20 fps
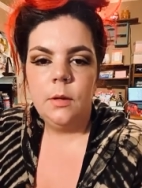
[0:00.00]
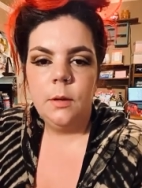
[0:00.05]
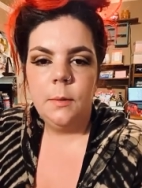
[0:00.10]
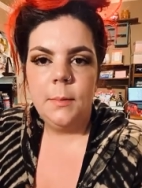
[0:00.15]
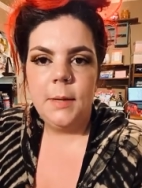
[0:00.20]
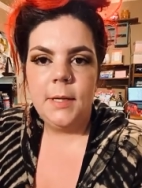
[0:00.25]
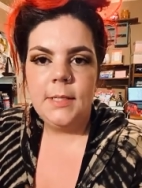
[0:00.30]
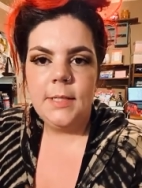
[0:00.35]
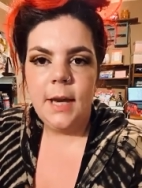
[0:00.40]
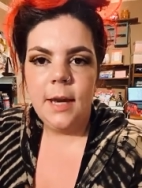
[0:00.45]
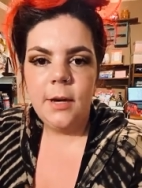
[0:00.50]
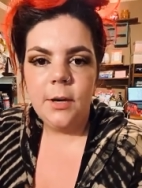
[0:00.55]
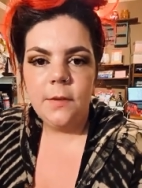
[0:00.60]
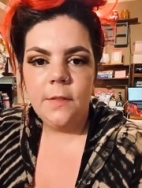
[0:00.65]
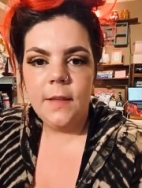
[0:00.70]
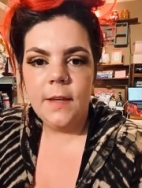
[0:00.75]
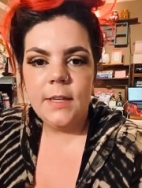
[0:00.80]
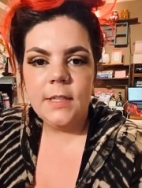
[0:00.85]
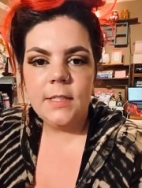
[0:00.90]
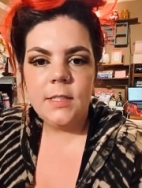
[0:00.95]
My tagger
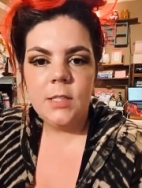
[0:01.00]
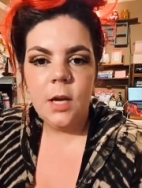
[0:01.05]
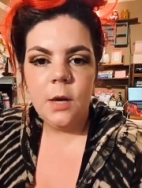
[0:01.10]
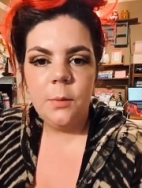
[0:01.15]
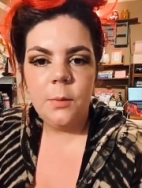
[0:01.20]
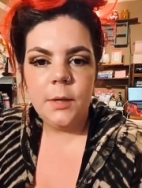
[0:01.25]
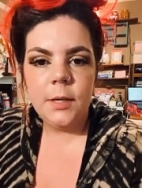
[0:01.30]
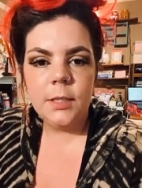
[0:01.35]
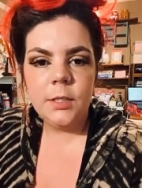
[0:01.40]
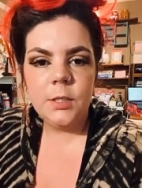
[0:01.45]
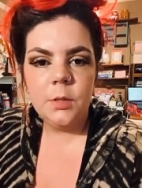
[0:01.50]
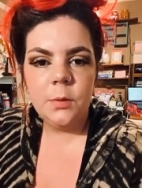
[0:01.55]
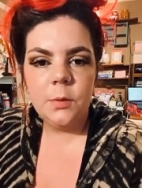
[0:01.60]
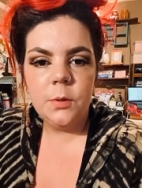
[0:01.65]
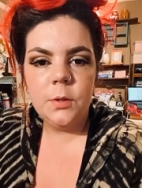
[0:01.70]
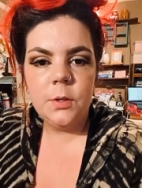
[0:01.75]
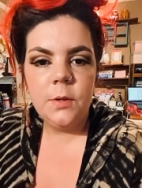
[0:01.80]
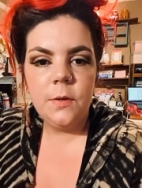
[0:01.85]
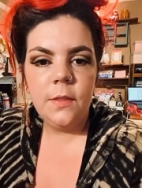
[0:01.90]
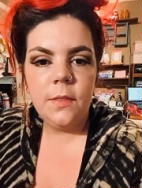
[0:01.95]
thing is not wanting to
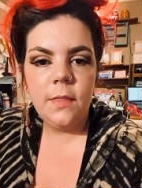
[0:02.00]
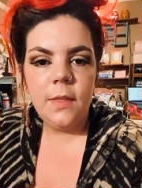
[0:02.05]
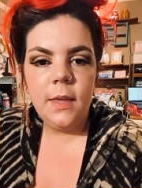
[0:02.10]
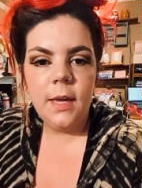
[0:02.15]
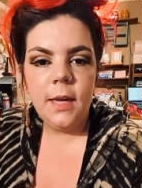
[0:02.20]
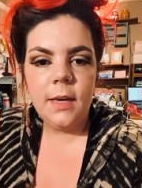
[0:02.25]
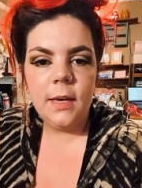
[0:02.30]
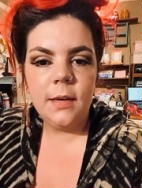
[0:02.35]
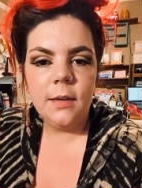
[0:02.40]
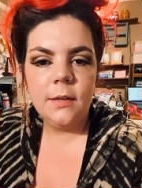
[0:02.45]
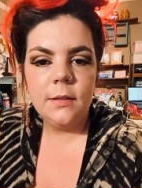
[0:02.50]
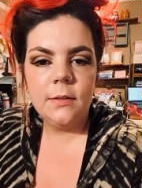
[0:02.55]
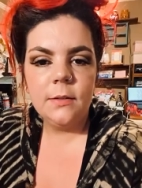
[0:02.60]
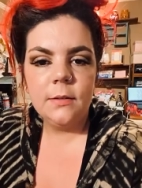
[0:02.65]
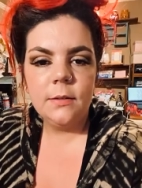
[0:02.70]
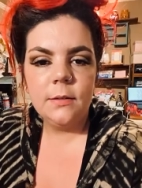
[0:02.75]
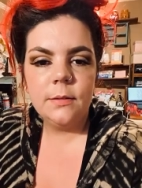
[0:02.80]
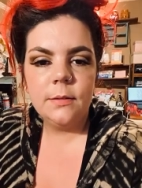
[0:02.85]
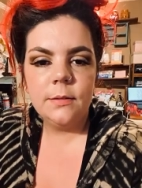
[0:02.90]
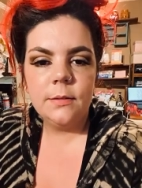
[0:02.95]
do the thing.
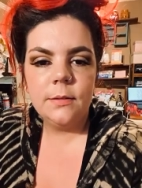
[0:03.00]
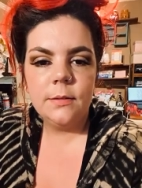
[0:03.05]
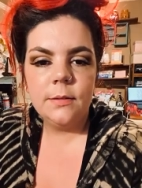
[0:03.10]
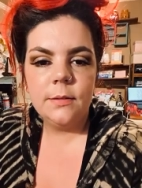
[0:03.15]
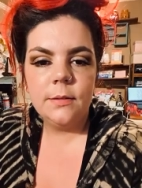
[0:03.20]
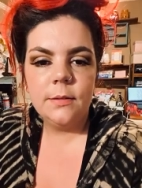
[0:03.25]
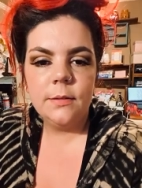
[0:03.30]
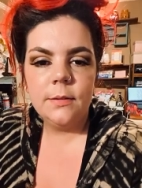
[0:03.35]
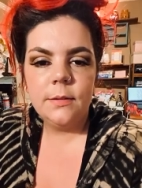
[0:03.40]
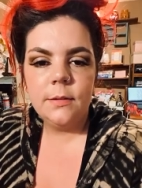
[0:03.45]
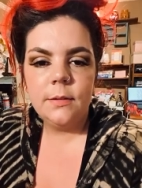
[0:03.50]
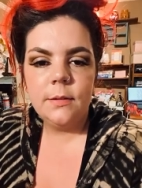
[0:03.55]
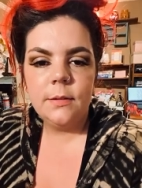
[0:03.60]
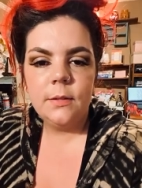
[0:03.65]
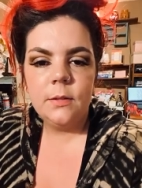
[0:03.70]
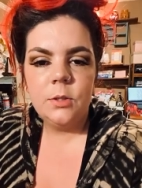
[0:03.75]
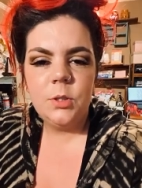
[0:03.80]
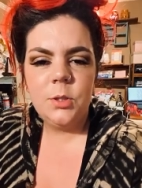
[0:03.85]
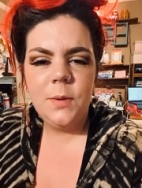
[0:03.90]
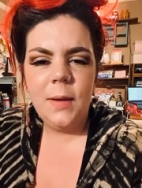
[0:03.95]

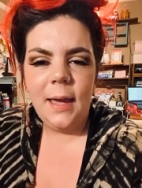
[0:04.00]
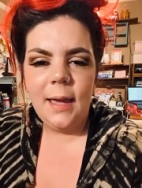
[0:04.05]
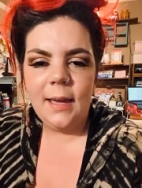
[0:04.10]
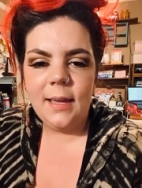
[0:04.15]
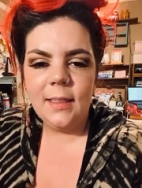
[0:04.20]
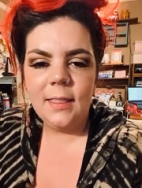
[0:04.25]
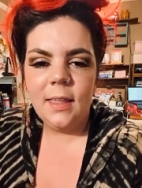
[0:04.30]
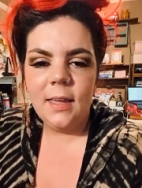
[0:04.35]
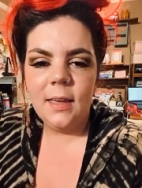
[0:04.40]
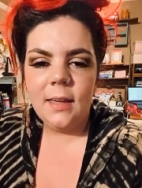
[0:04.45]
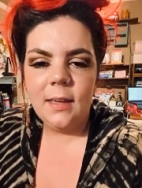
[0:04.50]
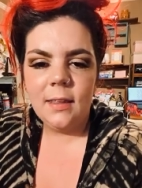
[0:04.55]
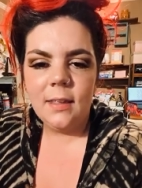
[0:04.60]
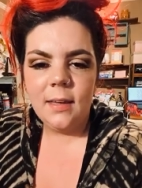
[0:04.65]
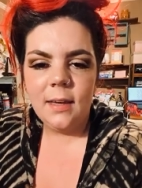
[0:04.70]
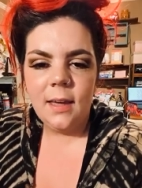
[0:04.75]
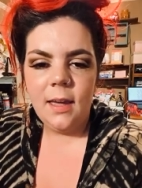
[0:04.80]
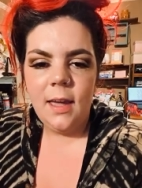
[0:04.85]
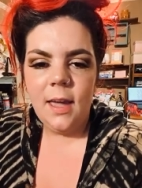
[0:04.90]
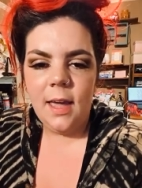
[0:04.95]
Don't you hate that?
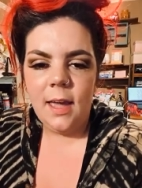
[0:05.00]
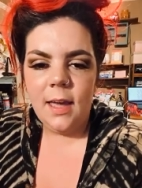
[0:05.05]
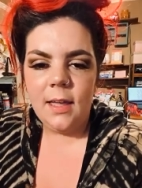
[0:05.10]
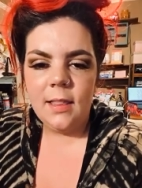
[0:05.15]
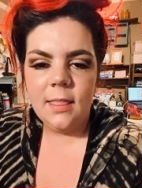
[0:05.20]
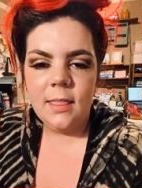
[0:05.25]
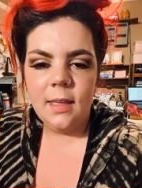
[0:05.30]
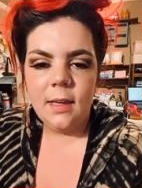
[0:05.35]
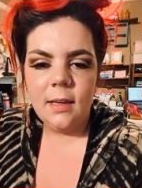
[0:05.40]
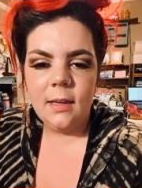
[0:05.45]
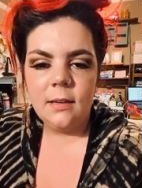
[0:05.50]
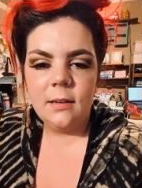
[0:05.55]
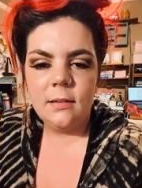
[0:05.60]
Like, I hate that.